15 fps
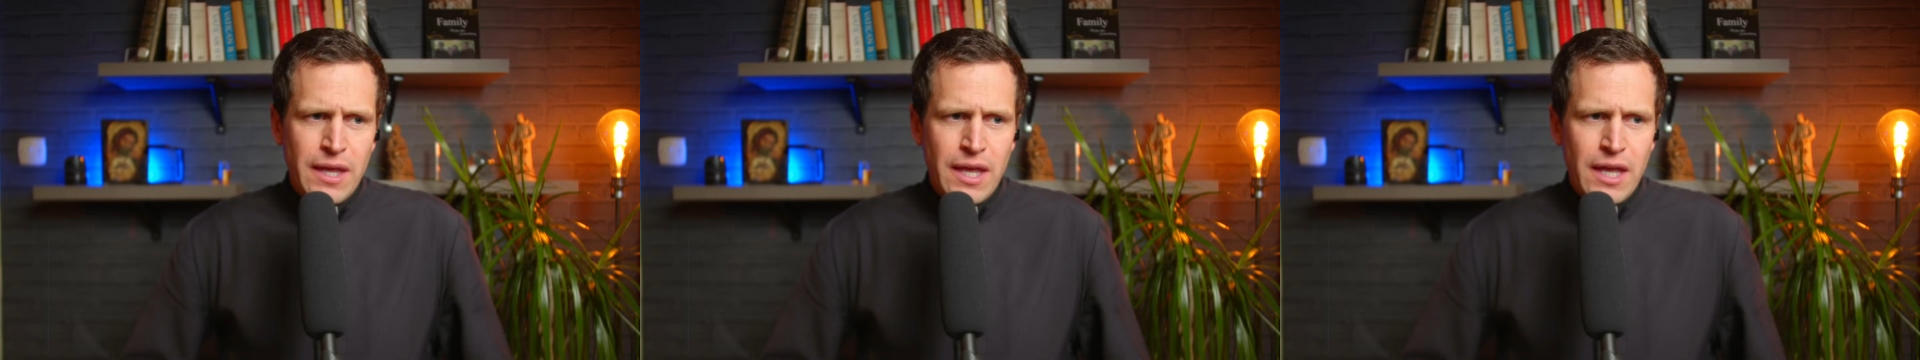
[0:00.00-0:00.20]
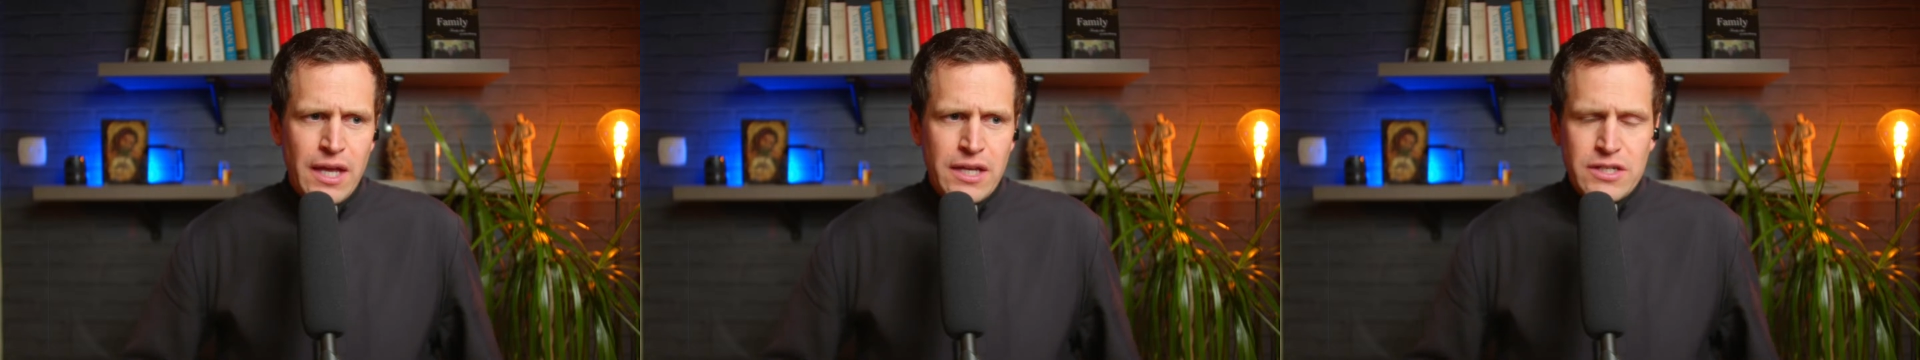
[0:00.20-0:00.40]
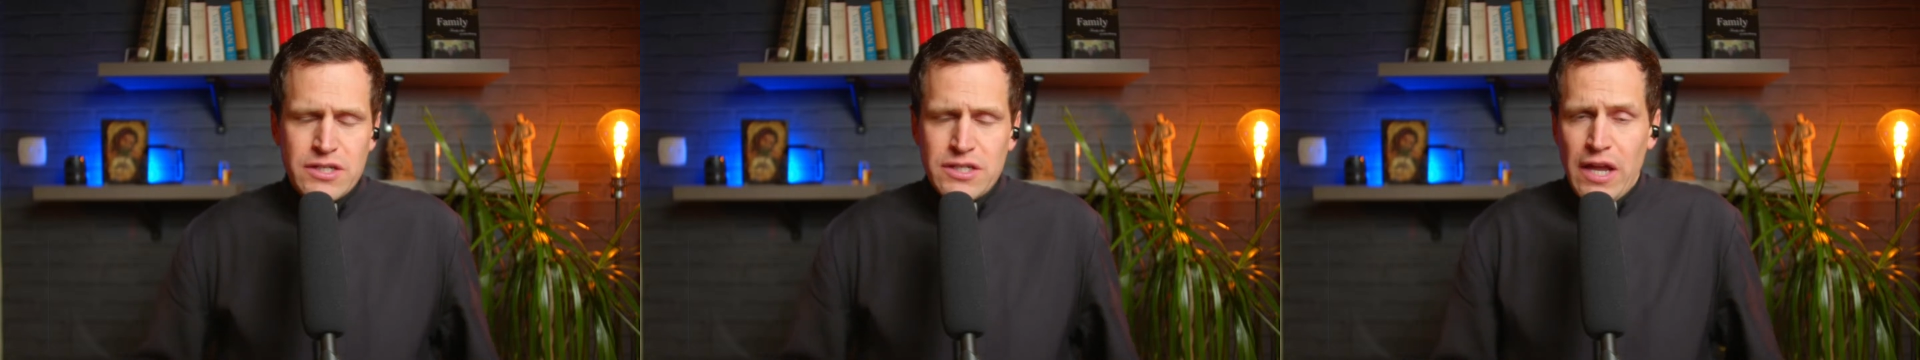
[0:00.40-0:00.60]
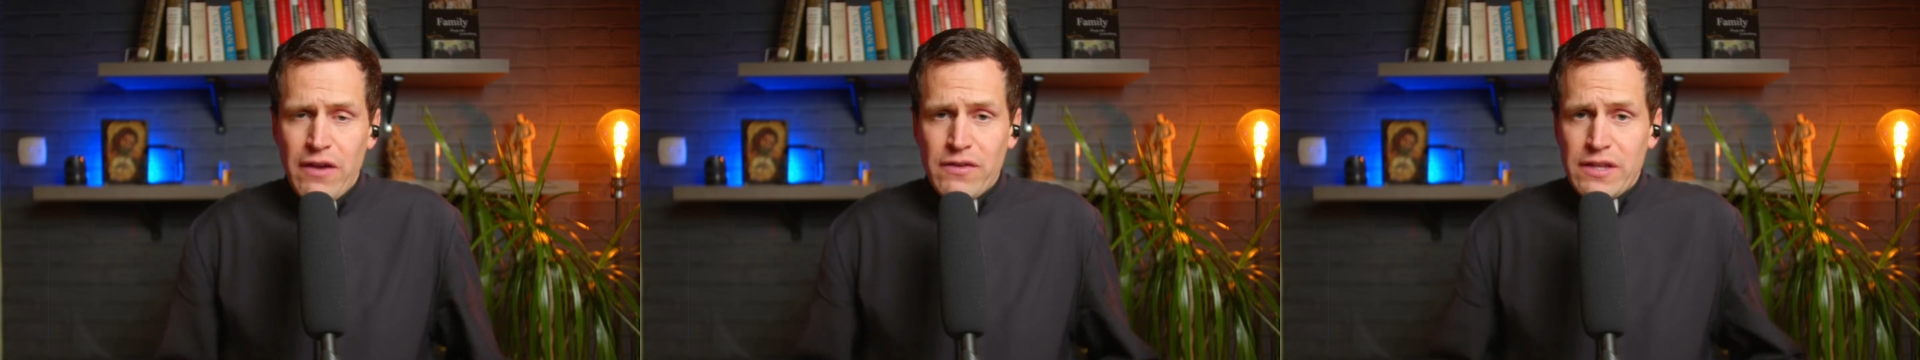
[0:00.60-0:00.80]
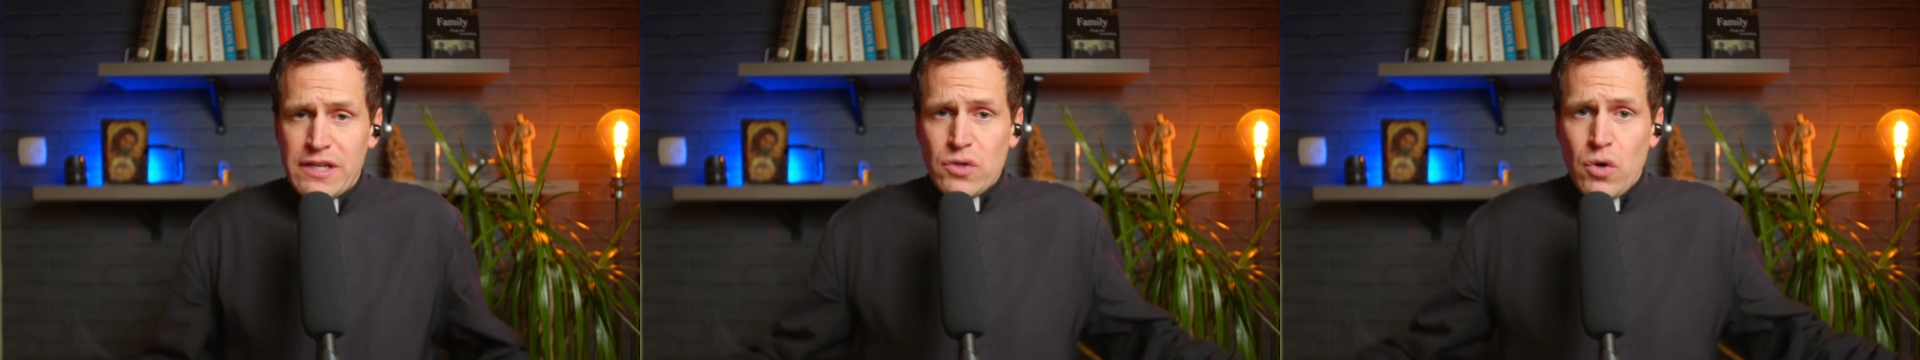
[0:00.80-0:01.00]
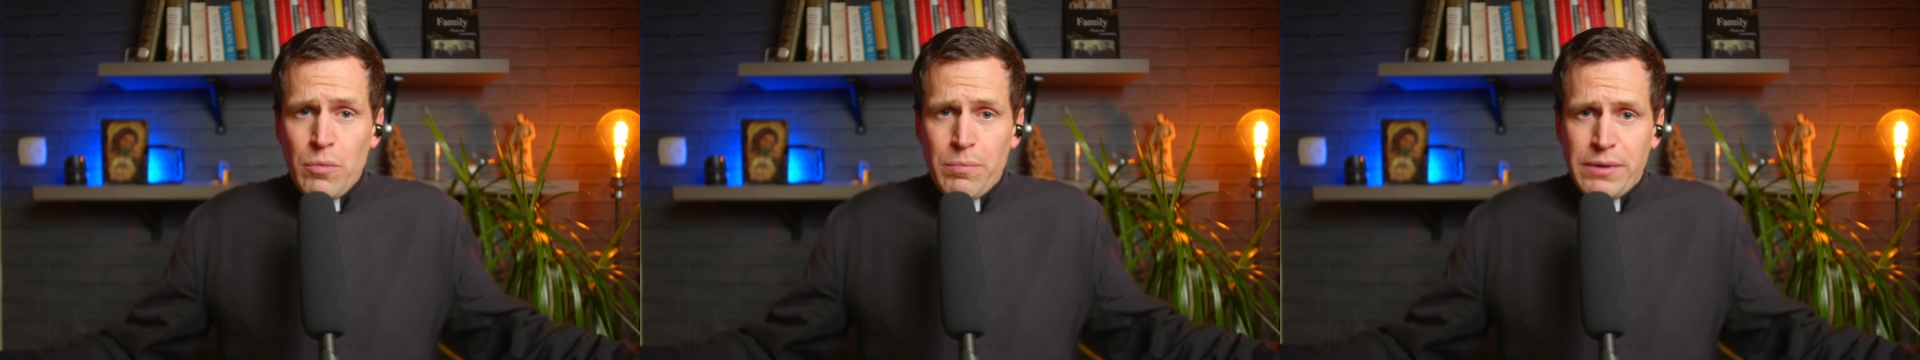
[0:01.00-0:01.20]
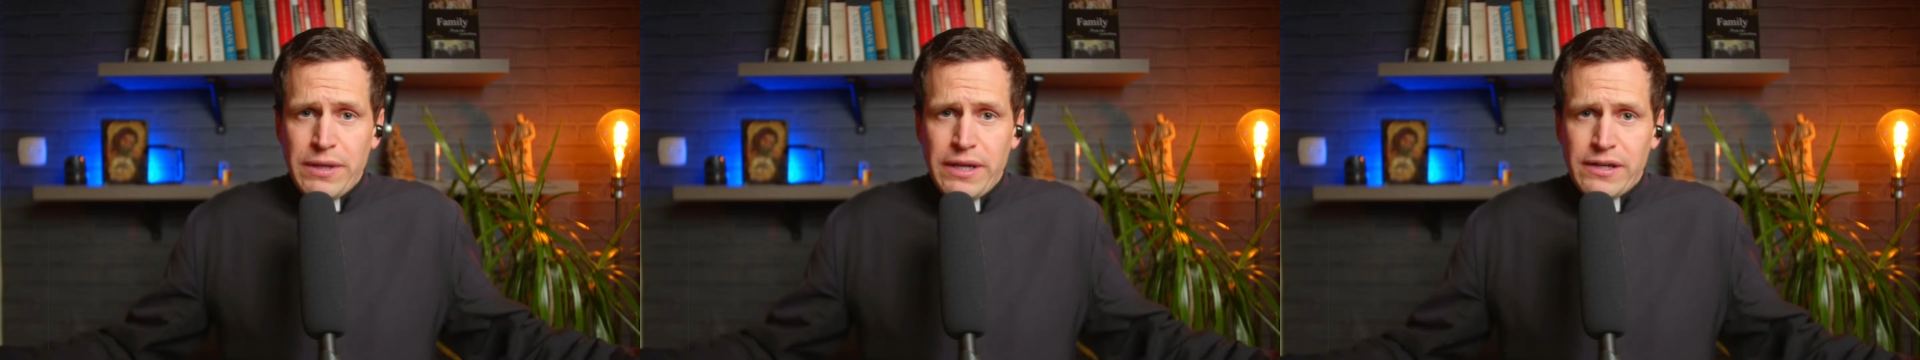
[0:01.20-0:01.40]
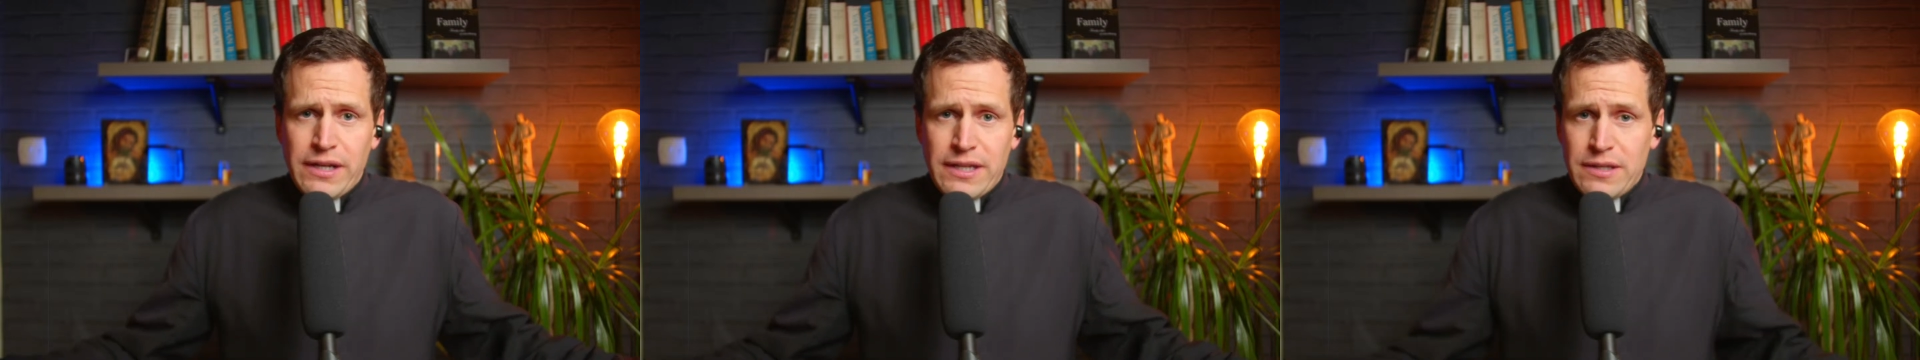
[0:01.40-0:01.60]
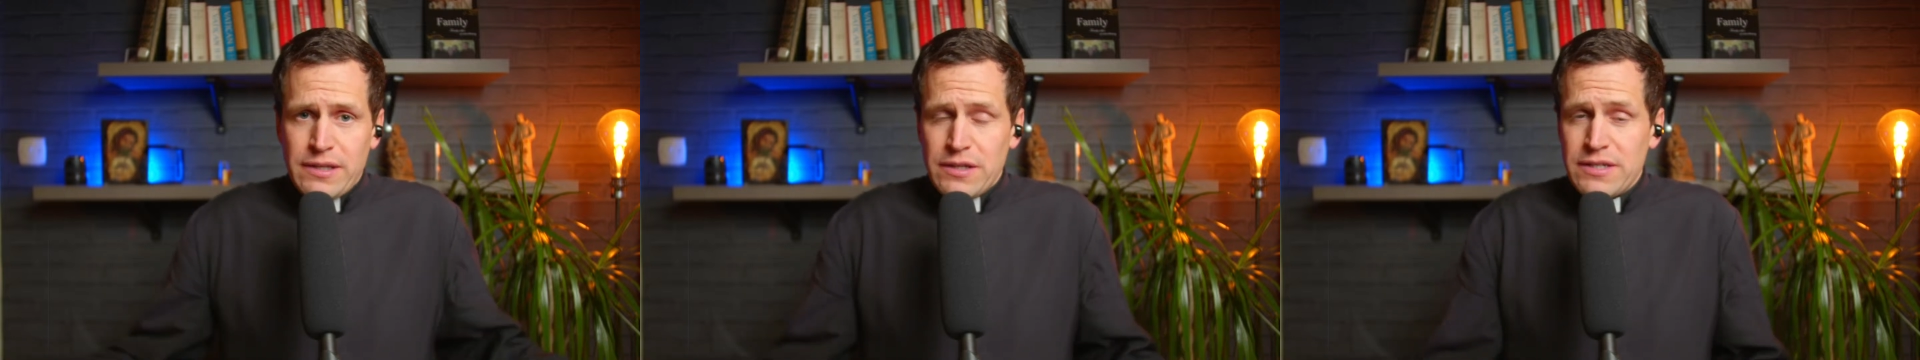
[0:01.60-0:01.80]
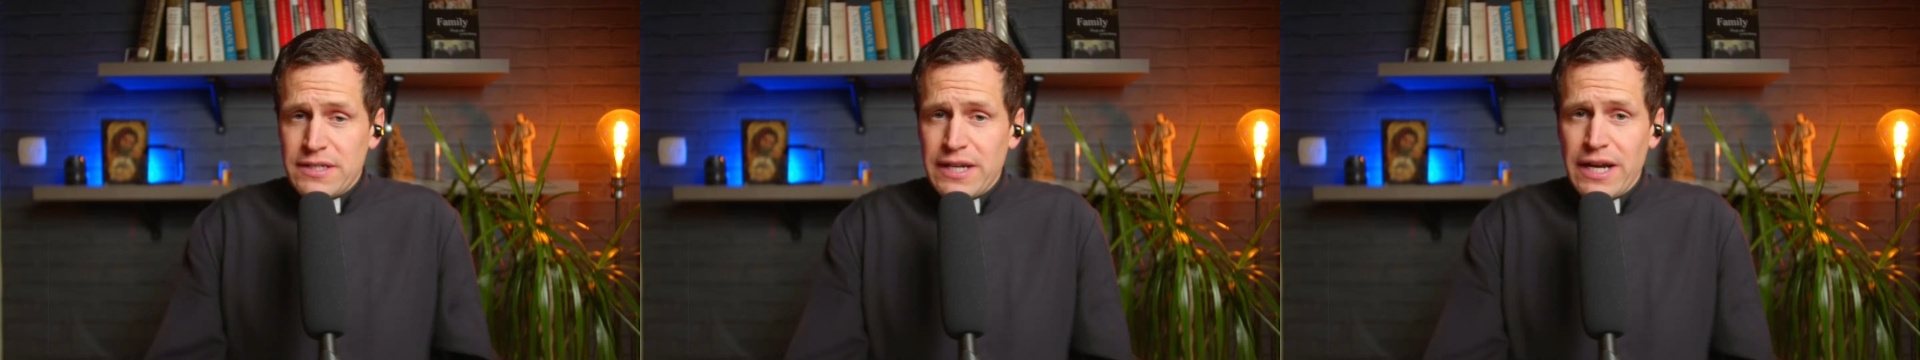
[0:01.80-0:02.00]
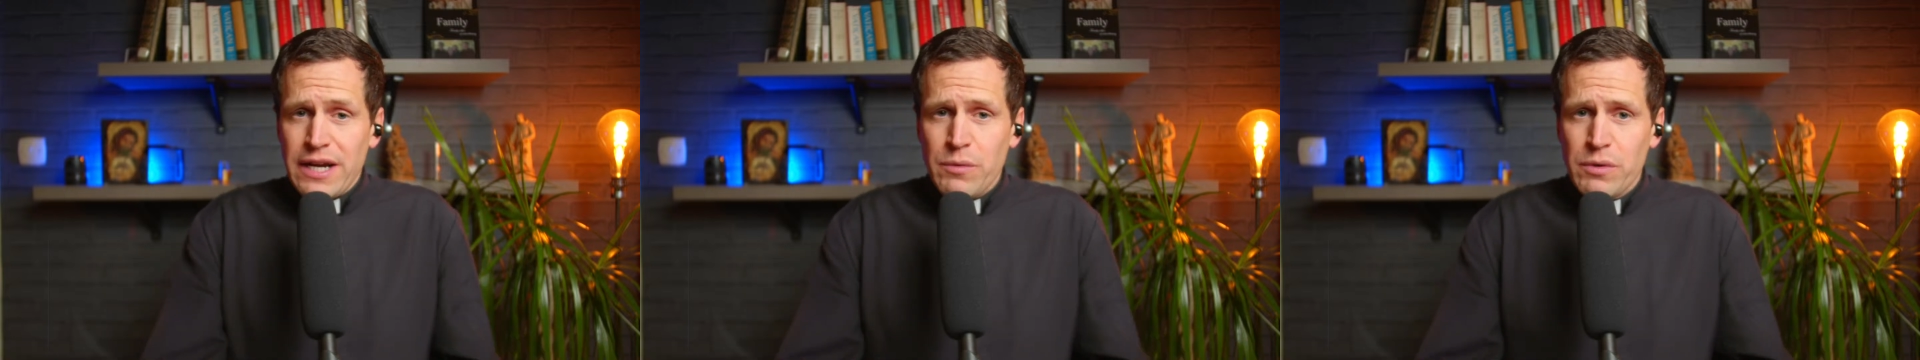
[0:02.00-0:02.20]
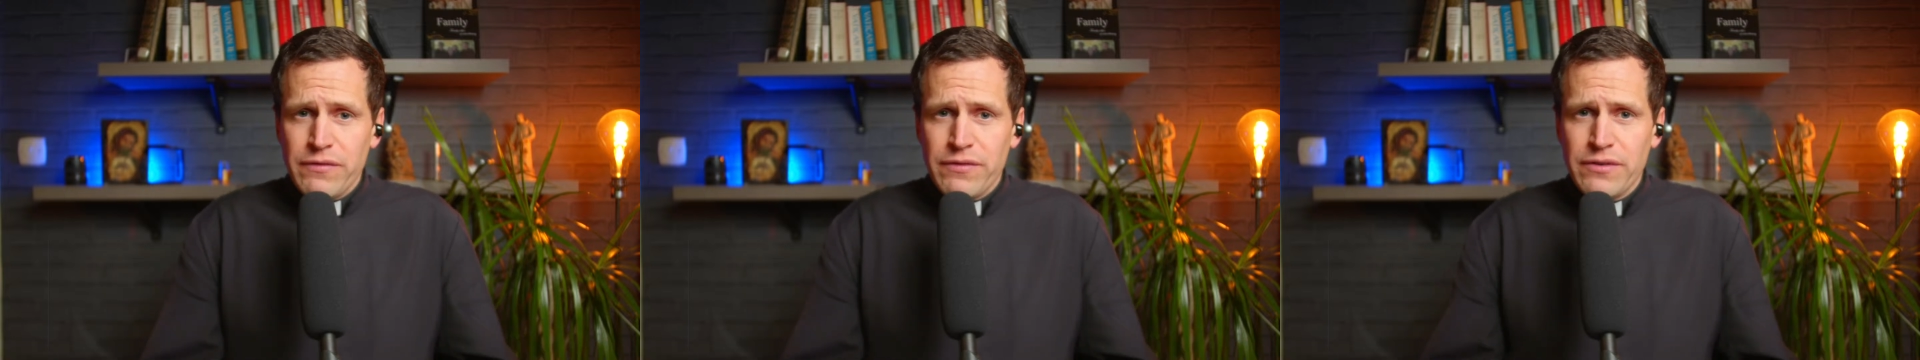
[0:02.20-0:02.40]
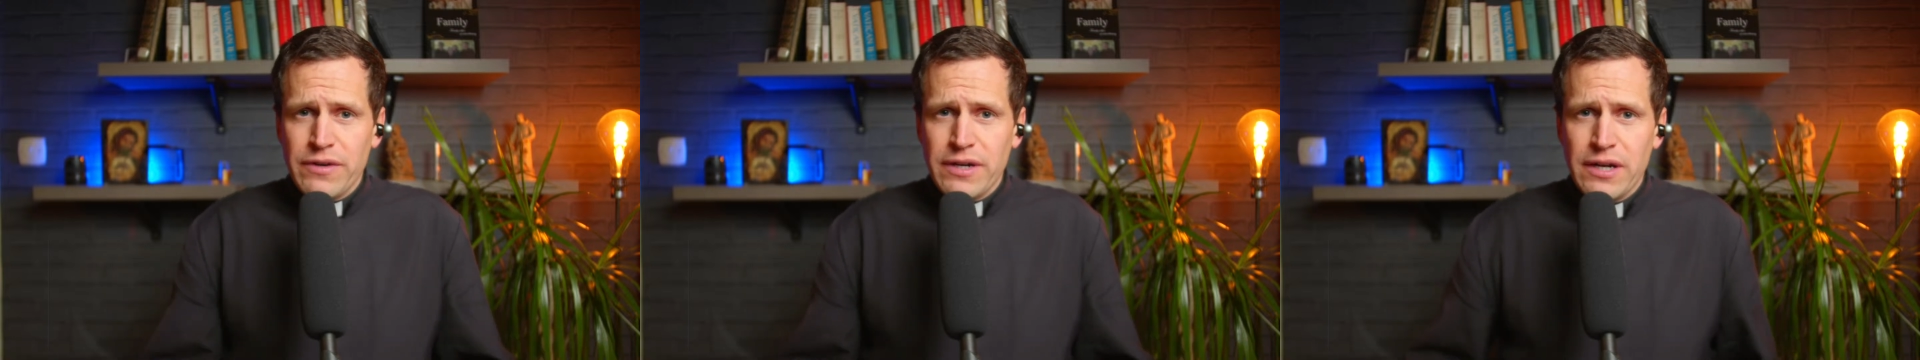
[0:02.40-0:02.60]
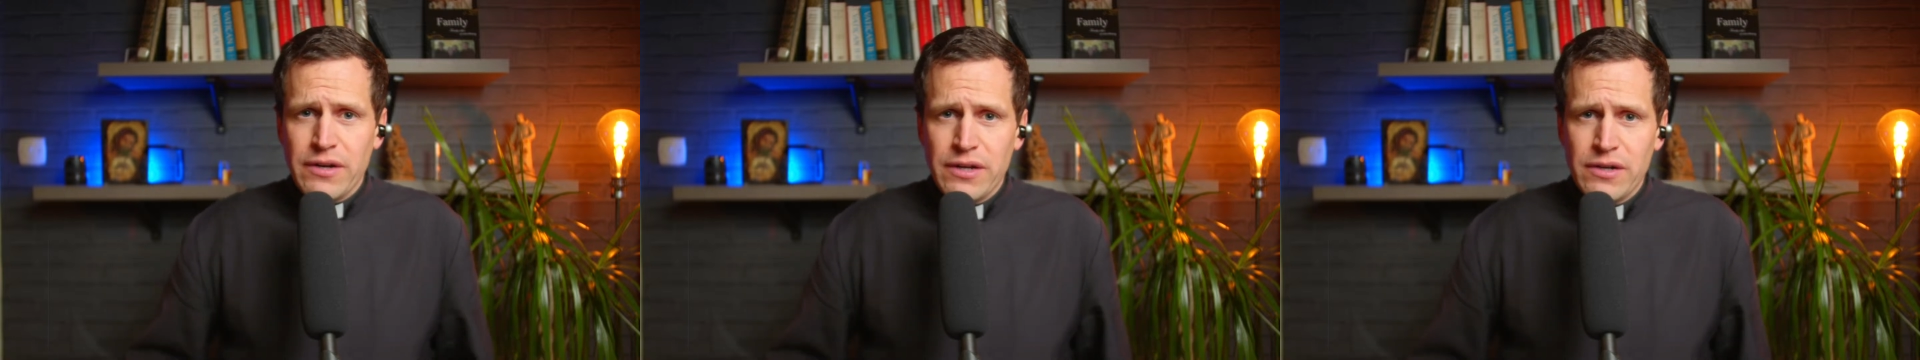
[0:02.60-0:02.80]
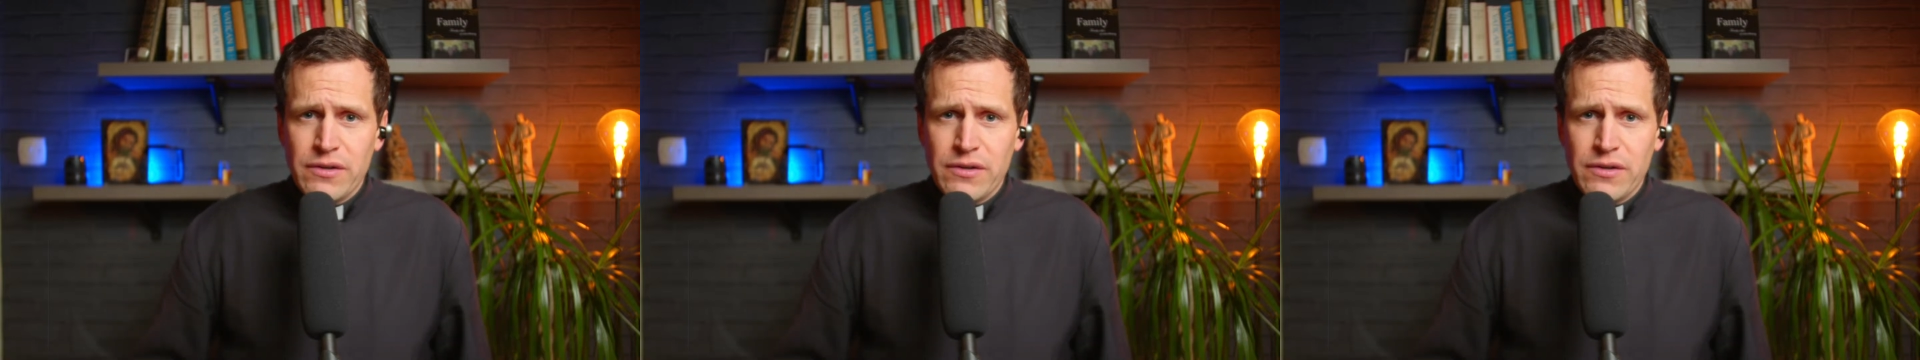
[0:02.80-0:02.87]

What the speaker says: just everything is open, like the society we're living right now.